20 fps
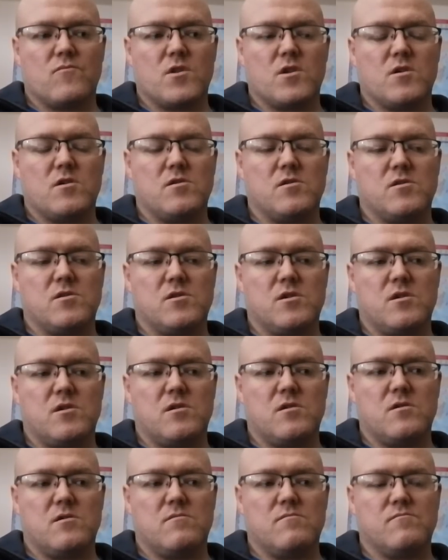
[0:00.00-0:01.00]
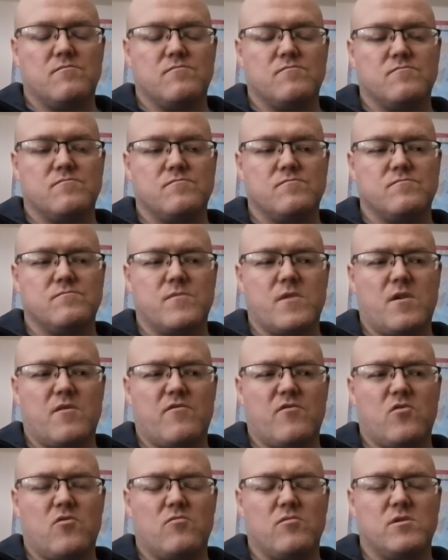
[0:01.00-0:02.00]
it's I've
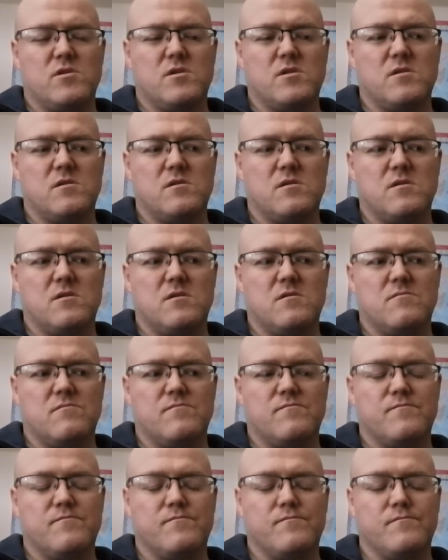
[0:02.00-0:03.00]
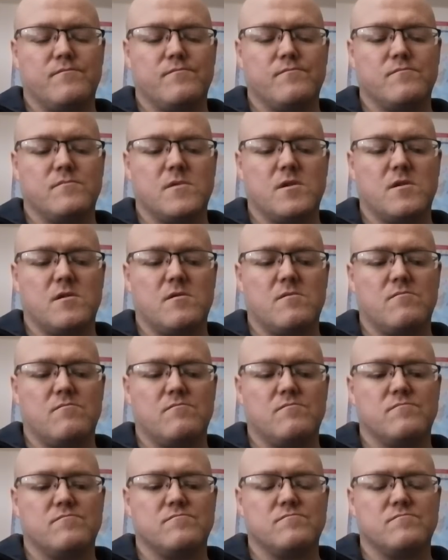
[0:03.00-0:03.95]
always said that. Um,